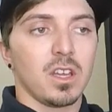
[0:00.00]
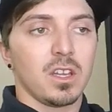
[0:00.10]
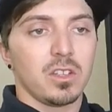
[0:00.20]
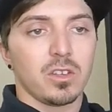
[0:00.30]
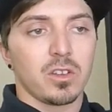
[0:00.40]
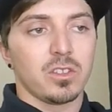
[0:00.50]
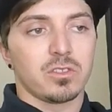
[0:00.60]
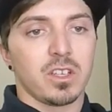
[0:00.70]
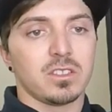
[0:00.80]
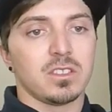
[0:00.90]
you go to these
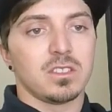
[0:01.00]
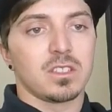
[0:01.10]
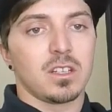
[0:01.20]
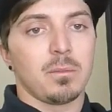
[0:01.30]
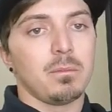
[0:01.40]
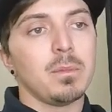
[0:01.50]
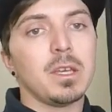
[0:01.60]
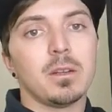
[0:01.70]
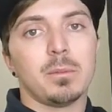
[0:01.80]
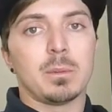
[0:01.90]
races and a
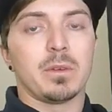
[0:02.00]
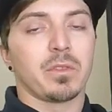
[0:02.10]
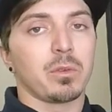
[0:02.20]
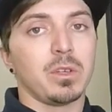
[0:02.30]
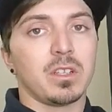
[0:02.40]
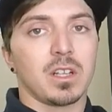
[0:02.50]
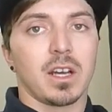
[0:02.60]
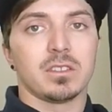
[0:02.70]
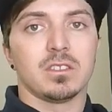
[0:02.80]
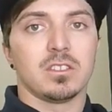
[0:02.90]
minimum of 3
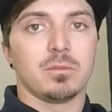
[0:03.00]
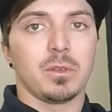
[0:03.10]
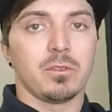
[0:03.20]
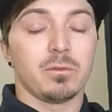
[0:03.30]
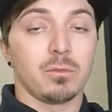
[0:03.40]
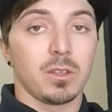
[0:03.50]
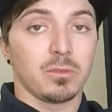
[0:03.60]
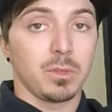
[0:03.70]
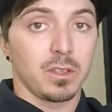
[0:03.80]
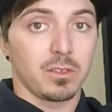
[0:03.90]
classes is
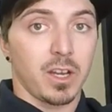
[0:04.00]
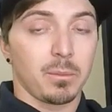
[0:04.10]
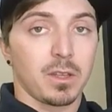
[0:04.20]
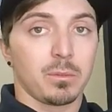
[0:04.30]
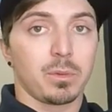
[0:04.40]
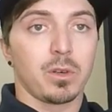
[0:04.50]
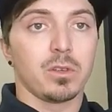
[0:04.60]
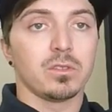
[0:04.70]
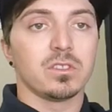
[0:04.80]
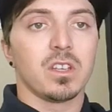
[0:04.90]
being ran by the
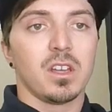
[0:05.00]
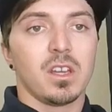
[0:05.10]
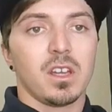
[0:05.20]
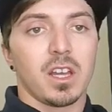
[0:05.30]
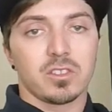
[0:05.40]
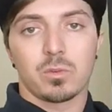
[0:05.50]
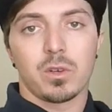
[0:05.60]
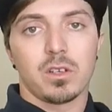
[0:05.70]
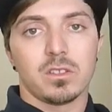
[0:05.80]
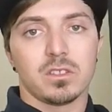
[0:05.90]
pros, as
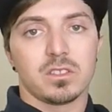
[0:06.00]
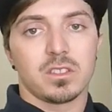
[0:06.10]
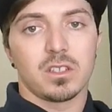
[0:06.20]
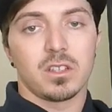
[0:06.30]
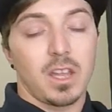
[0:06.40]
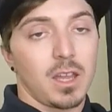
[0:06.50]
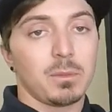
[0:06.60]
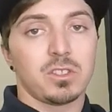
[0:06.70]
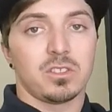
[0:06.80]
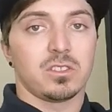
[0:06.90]
well as the
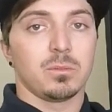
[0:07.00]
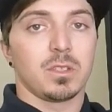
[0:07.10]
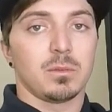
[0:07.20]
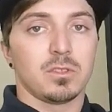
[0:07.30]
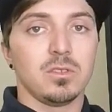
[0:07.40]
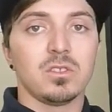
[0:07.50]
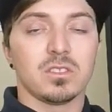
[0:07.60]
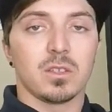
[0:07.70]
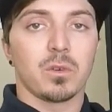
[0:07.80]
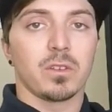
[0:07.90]
amateurs sometimes too, because
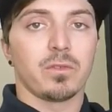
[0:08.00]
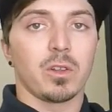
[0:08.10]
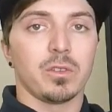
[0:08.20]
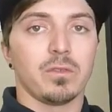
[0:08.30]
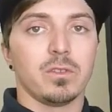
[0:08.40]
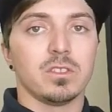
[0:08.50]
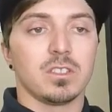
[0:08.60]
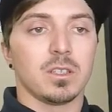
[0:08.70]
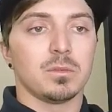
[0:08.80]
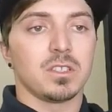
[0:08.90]
they want to follow in the
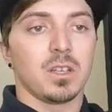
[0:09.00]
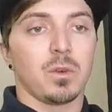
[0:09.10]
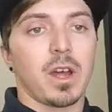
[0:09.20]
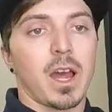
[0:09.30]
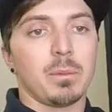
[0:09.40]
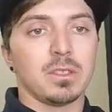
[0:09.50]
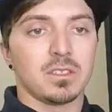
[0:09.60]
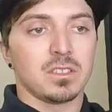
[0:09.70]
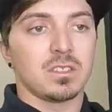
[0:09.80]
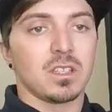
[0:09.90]
footsteps. And what happens
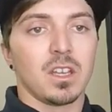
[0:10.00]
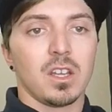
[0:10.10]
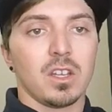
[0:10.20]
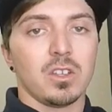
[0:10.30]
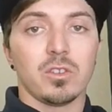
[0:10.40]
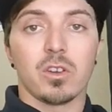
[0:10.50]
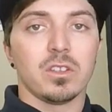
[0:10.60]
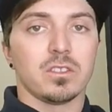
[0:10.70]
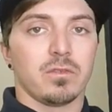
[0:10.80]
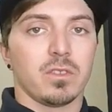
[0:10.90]
is you go to
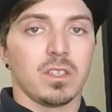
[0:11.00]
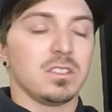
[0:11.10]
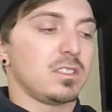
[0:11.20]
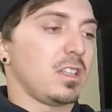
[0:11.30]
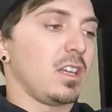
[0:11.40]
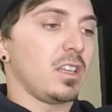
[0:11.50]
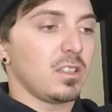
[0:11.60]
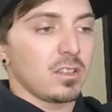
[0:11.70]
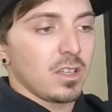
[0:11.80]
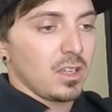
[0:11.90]
these events and